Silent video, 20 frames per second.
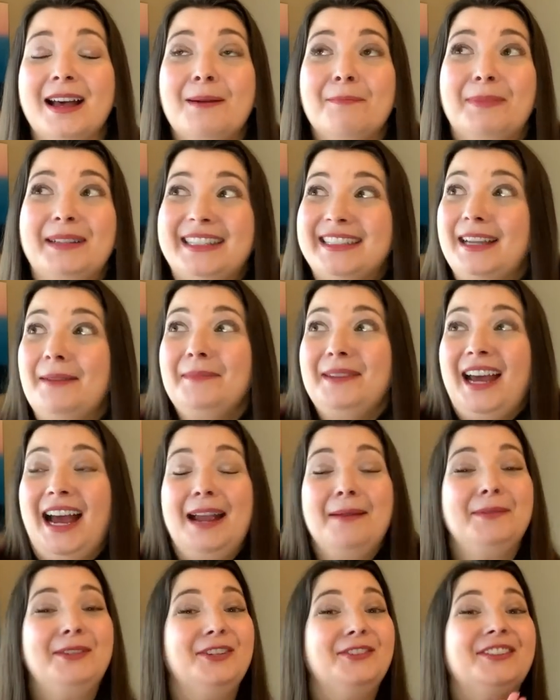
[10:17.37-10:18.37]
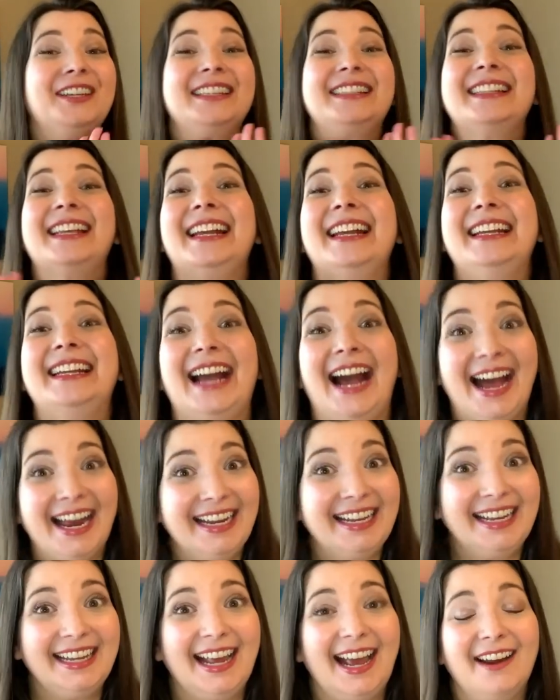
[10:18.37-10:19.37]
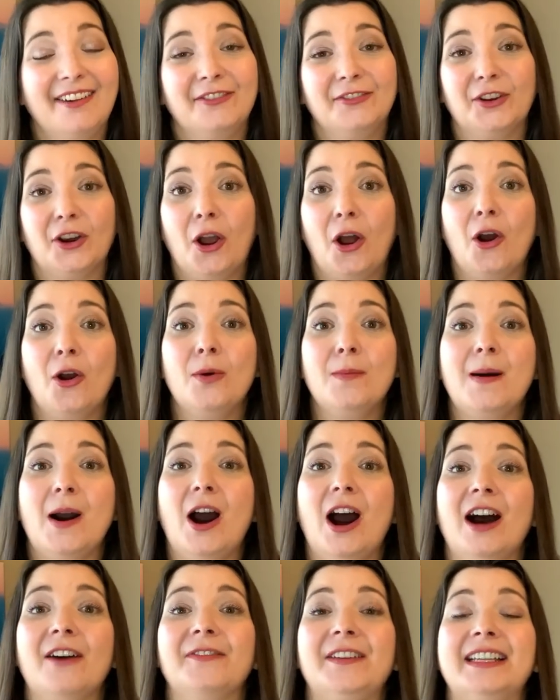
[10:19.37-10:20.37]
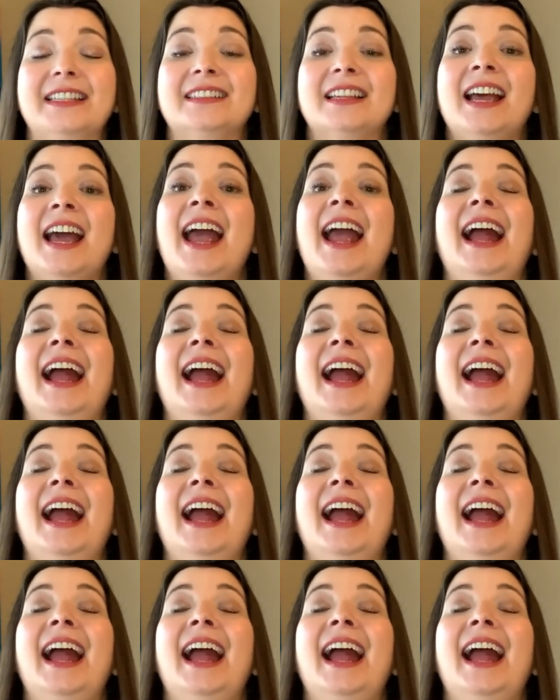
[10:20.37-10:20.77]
but sometimes you just gotta get out of your home office